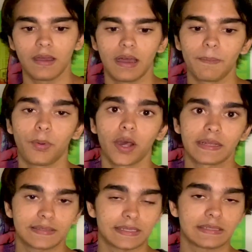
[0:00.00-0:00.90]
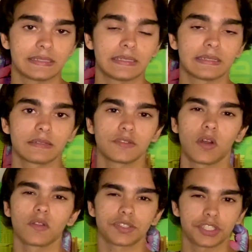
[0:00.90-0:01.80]
I bought at
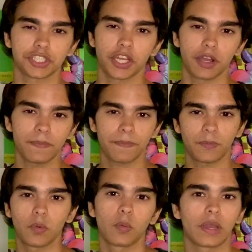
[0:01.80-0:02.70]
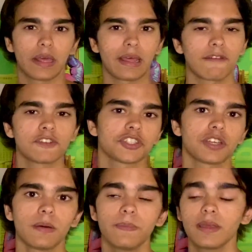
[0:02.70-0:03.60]
$16 a share, more when I'd averaged
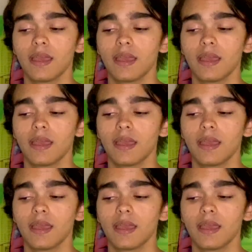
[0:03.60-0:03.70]
up.